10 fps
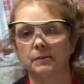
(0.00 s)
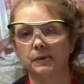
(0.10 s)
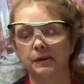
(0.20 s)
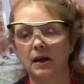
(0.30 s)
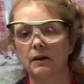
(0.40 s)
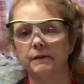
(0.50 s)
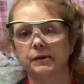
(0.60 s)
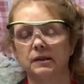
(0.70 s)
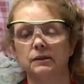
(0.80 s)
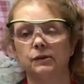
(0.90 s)
themselves
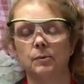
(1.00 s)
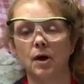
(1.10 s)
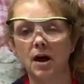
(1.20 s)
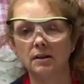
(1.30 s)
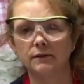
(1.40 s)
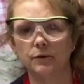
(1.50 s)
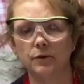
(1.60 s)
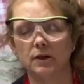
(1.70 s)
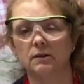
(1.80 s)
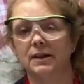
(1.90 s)
in some olive
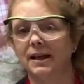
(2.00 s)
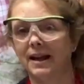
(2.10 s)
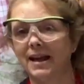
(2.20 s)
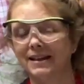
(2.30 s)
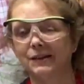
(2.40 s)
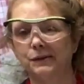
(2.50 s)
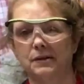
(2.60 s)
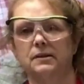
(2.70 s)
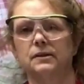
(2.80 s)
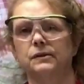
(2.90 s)
oil and had it
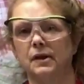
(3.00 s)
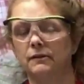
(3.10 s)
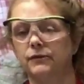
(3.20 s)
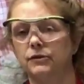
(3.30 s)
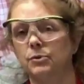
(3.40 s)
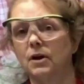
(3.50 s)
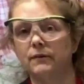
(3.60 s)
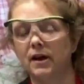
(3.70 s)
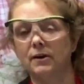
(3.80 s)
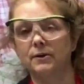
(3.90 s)
sit in the sun for 12
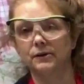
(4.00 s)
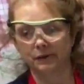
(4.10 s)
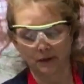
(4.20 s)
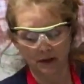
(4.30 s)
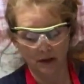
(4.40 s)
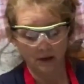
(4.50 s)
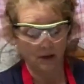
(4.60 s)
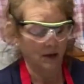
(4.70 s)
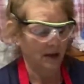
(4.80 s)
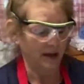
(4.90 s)
hours.
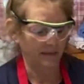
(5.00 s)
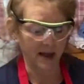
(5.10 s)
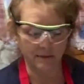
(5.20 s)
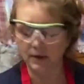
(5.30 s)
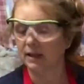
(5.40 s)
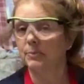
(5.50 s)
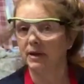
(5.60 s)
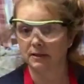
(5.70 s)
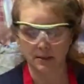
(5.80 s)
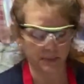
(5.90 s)
And that really
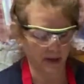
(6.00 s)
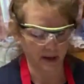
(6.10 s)
picked up the